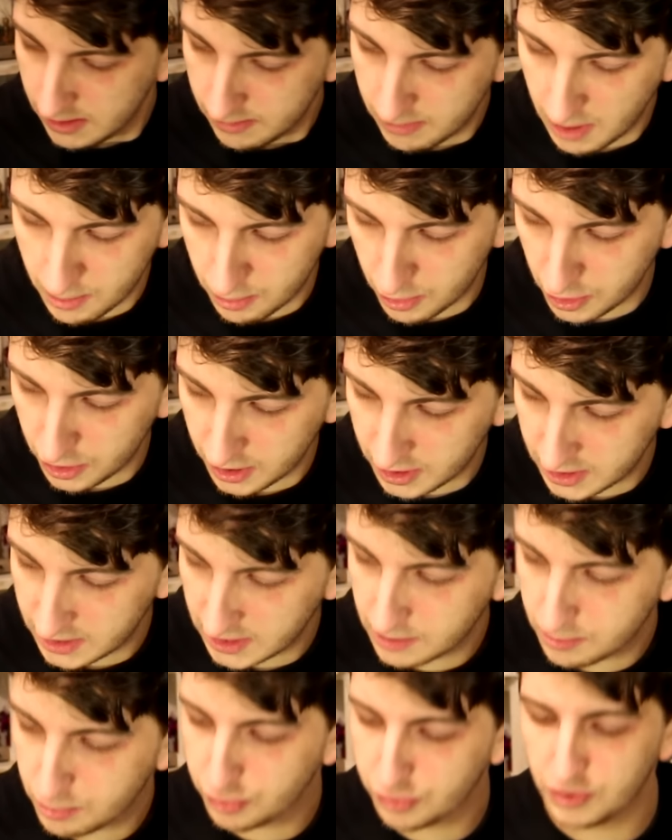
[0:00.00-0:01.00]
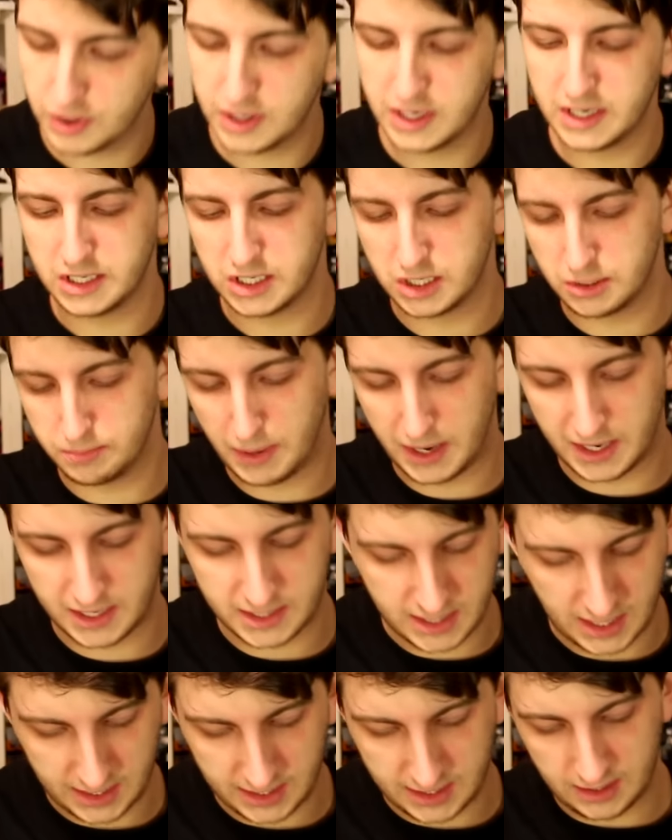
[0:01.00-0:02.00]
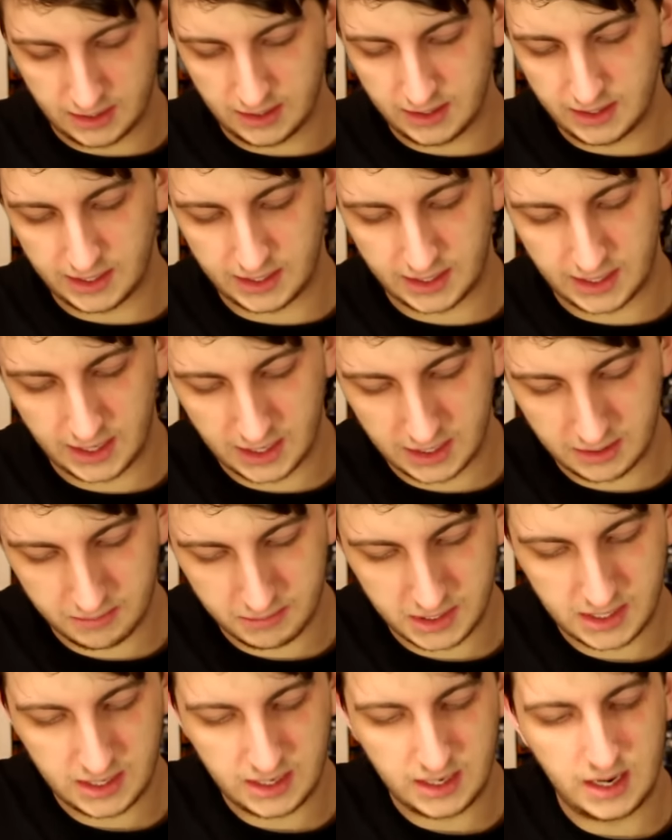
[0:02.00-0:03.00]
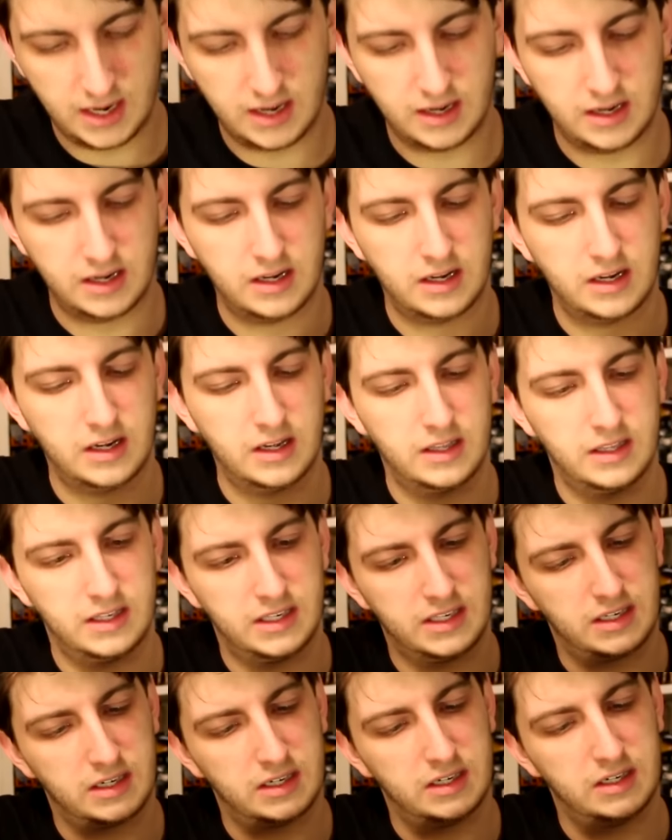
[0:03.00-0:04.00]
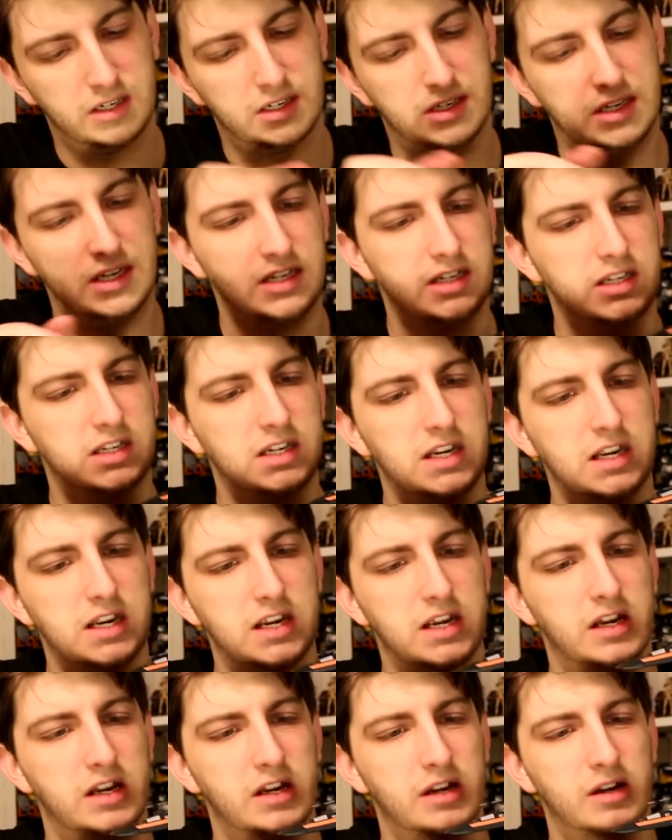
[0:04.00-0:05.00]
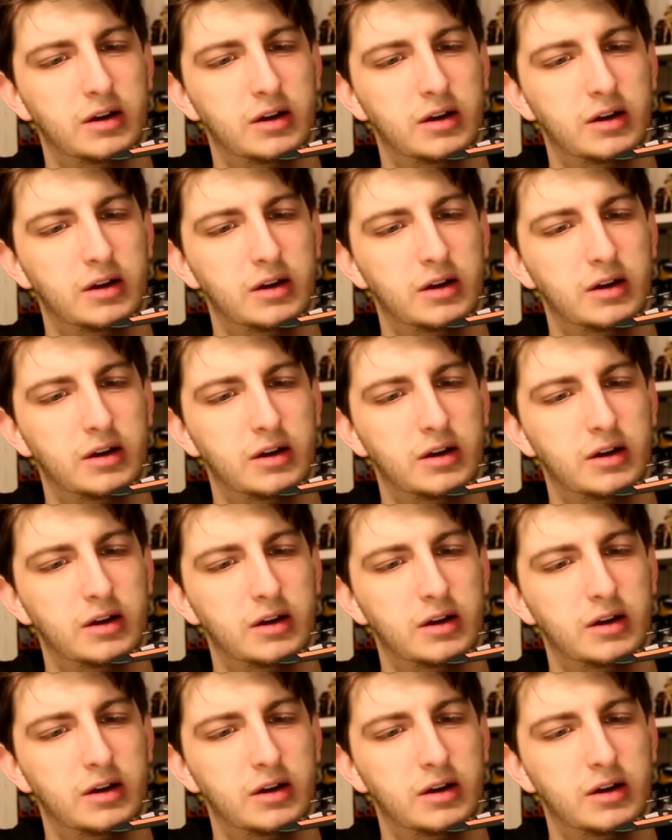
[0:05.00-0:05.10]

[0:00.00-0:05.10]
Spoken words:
My brother did pretty spectacular in getting me this Disney